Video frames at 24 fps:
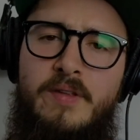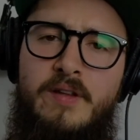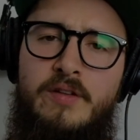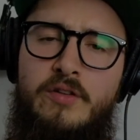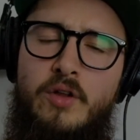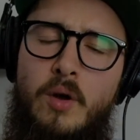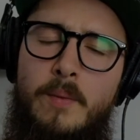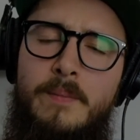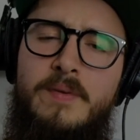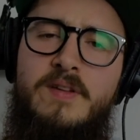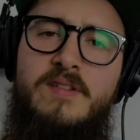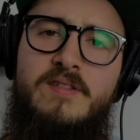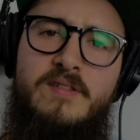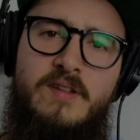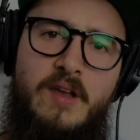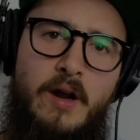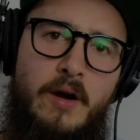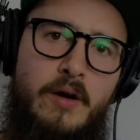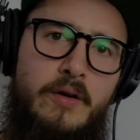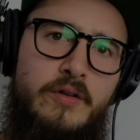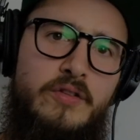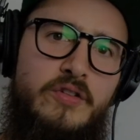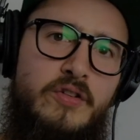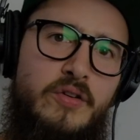And don't be
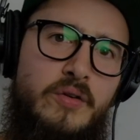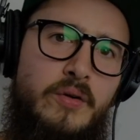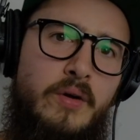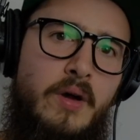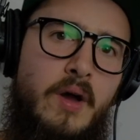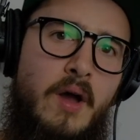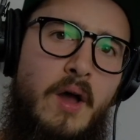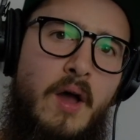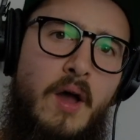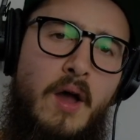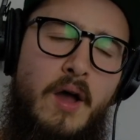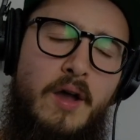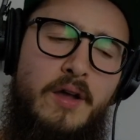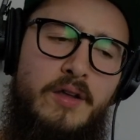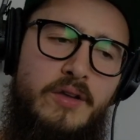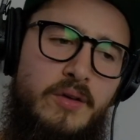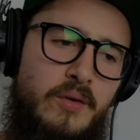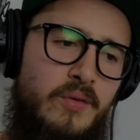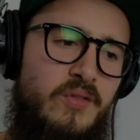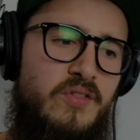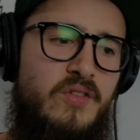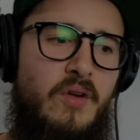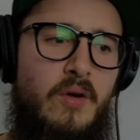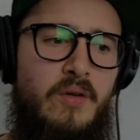scared to
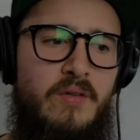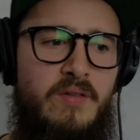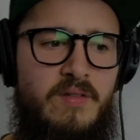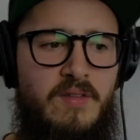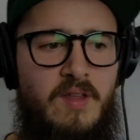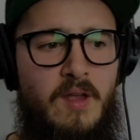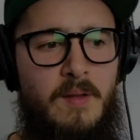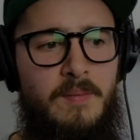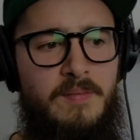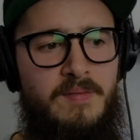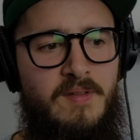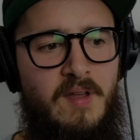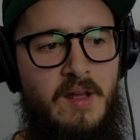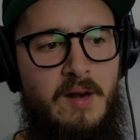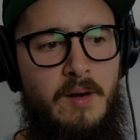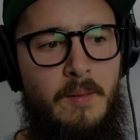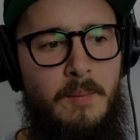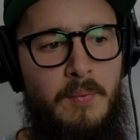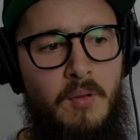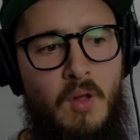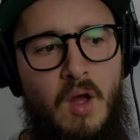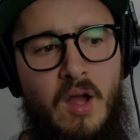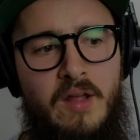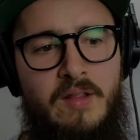use those tips and
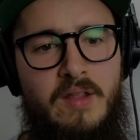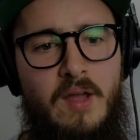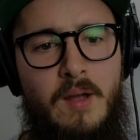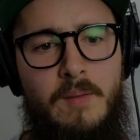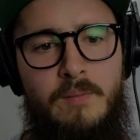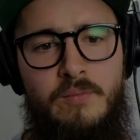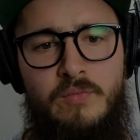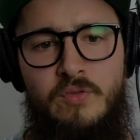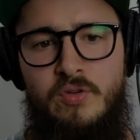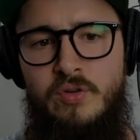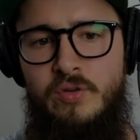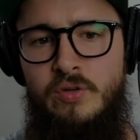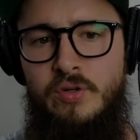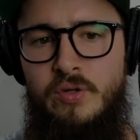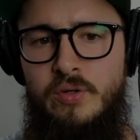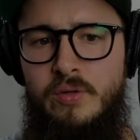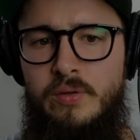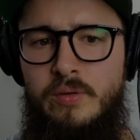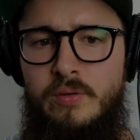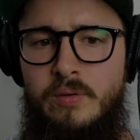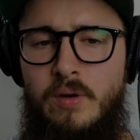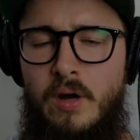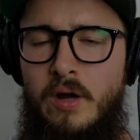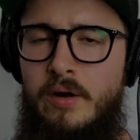apply them
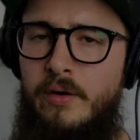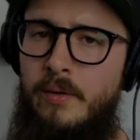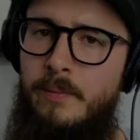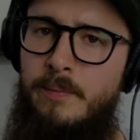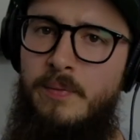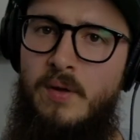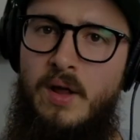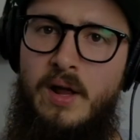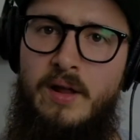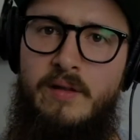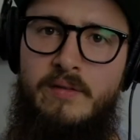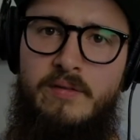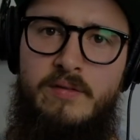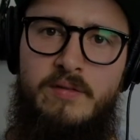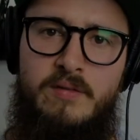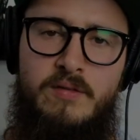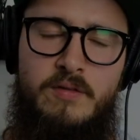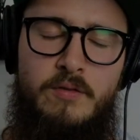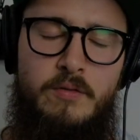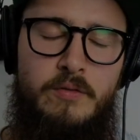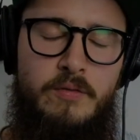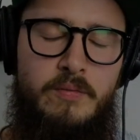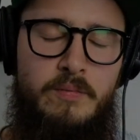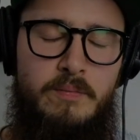to other
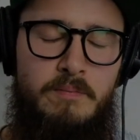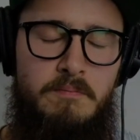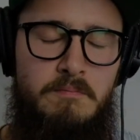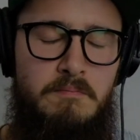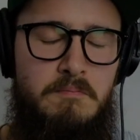plants.